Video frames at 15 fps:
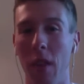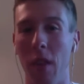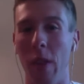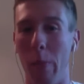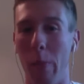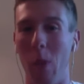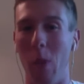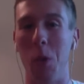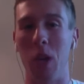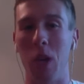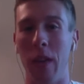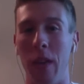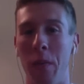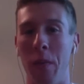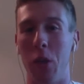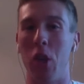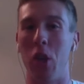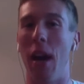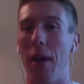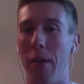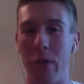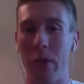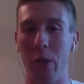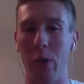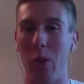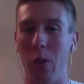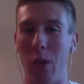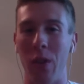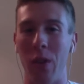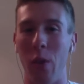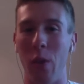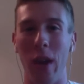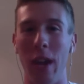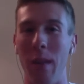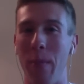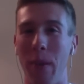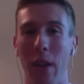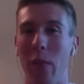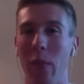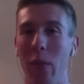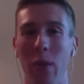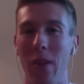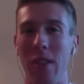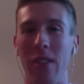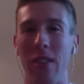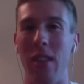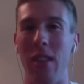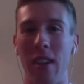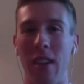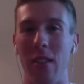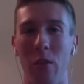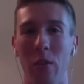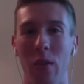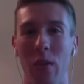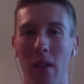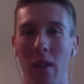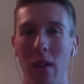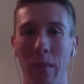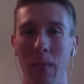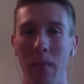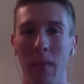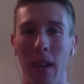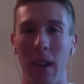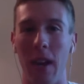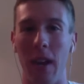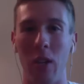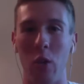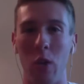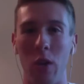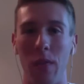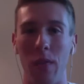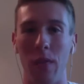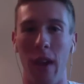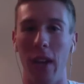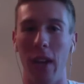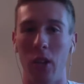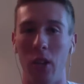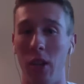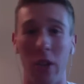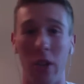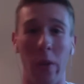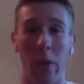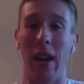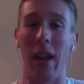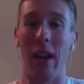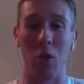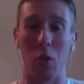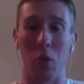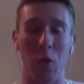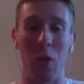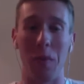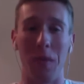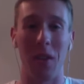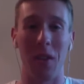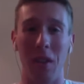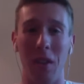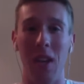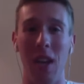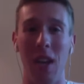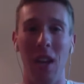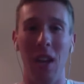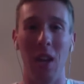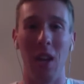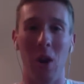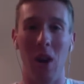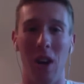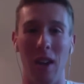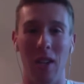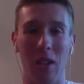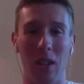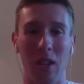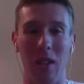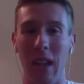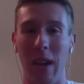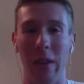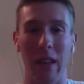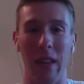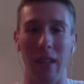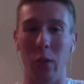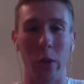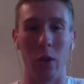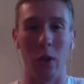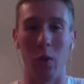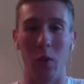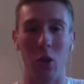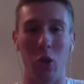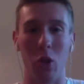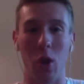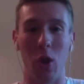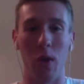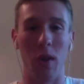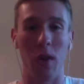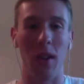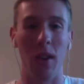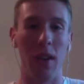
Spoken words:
The Bulls gave them a shot or two along the way, but it really didn't derail them in any sort of fashion because they went out to sweep the Hawks. That series was a joke.